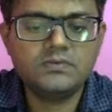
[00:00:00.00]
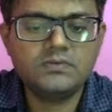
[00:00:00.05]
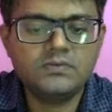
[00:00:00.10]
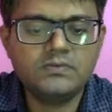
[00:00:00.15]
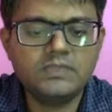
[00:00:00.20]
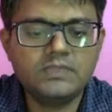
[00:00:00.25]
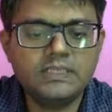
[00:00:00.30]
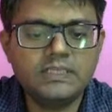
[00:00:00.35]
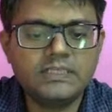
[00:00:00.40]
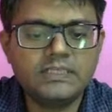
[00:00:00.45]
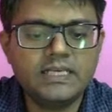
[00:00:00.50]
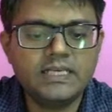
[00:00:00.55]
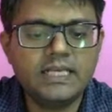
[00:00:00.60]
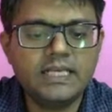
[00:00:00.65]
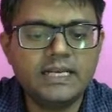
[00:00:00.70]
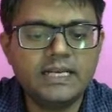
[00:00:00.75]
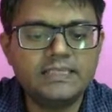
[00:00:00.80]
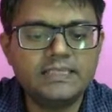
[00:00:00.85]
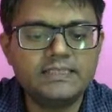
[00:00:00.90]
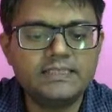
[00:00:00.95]
just I'll
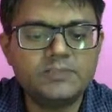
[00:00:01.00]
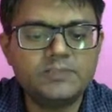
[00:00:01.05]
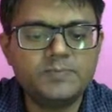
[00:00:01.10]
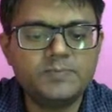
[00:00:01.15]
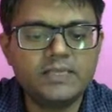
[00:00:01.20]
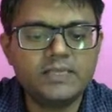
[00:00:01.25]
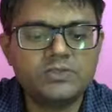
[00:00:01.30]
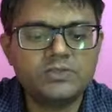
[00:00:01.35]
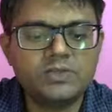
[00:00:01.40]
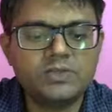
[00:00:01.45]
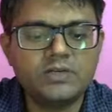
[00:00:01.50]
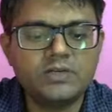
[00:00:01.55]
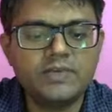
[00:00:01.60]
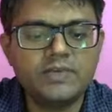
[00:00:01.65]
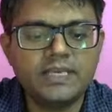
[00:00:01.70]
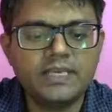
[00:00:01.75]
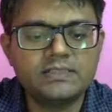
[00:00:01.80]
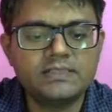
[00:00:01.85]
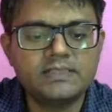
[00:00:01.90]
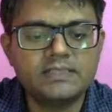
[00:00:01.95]
erase the space so that we
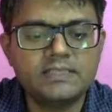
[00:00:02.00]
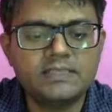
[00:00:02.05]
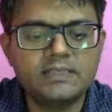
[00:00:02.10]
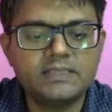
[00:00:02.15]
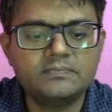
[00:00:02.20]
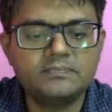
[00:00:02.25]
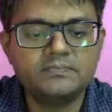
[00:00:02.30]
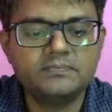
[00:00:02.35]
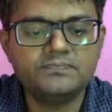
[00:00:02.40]
can see them.